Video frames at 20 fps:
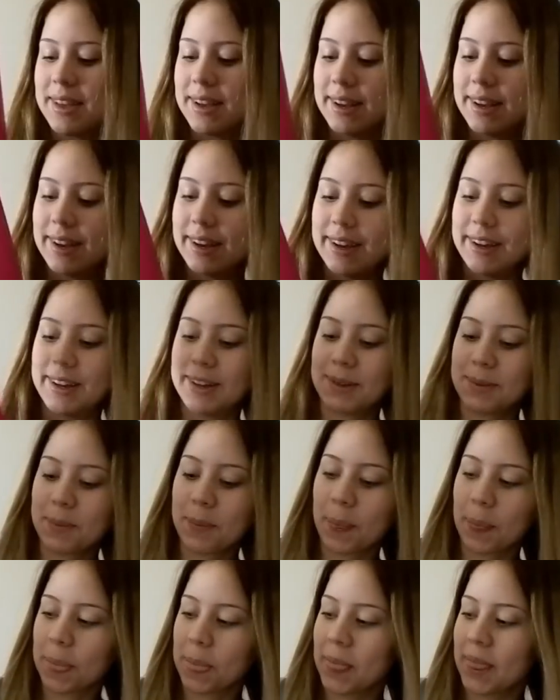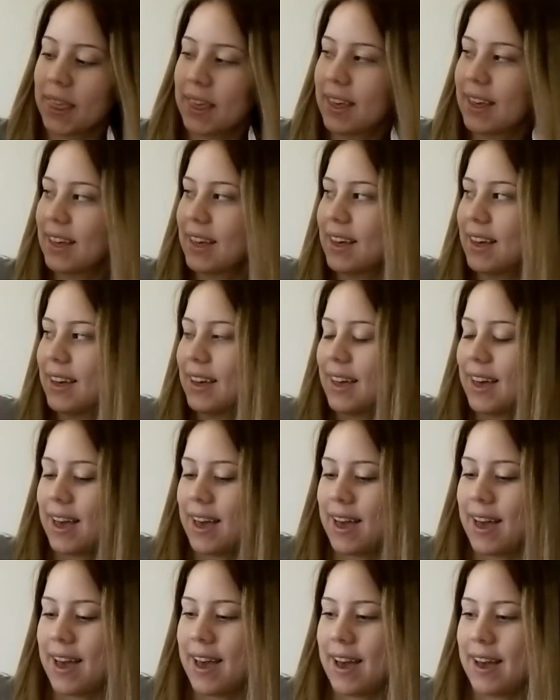Uh,
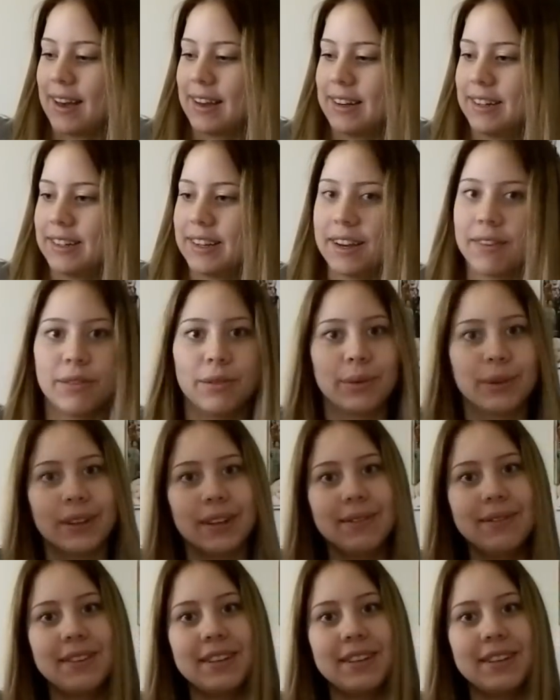and everyone loved